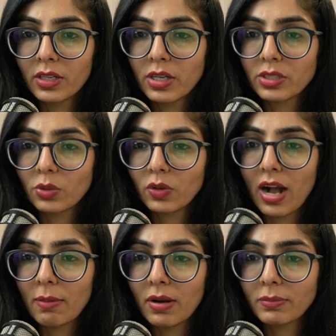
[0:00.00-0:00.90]
So
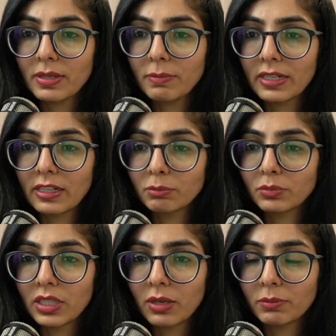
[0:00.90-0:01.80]
gamma b
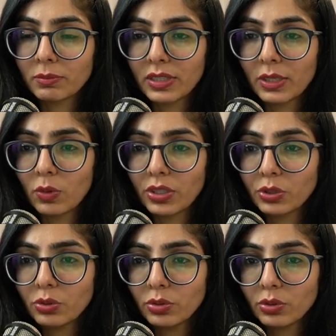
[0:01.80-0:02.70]
become equal
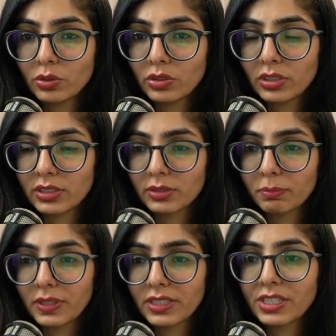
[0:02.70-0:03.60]
to this
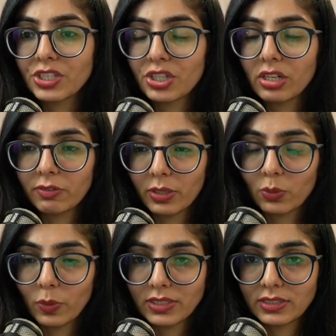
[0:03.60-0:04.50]
precessional
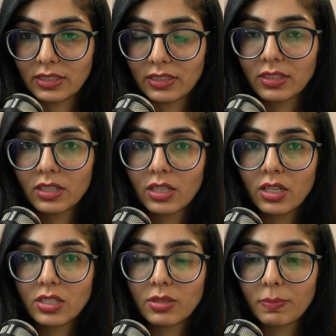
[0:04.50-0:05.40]
frequency.
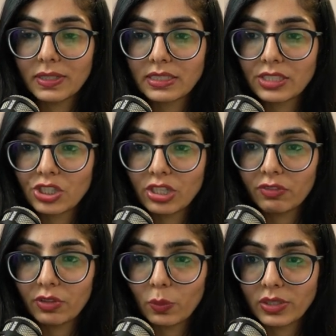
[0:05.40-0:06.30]
Precessional
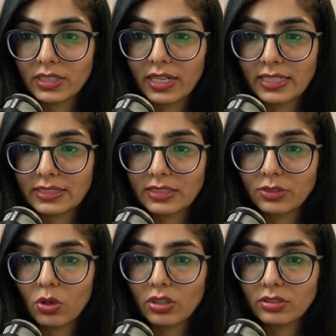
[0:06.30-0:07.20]
frequency, guys, is
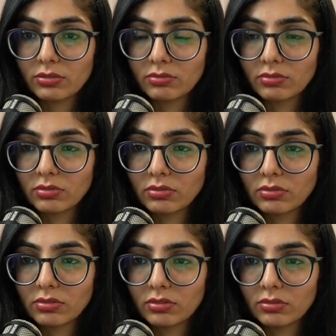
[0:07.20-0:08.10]
called
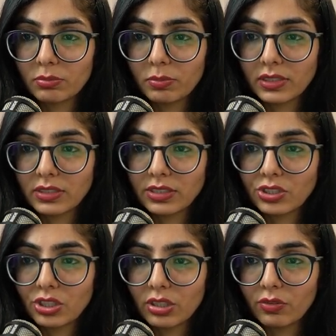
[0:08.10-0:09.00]

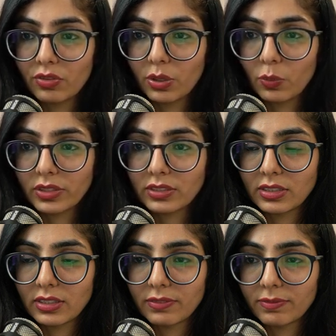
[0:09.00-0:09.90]
precessional
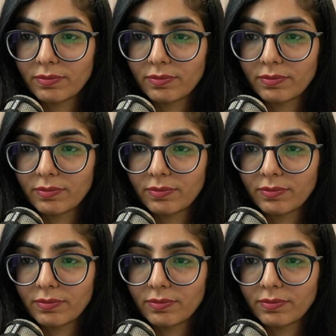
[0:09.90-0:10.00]
frequency.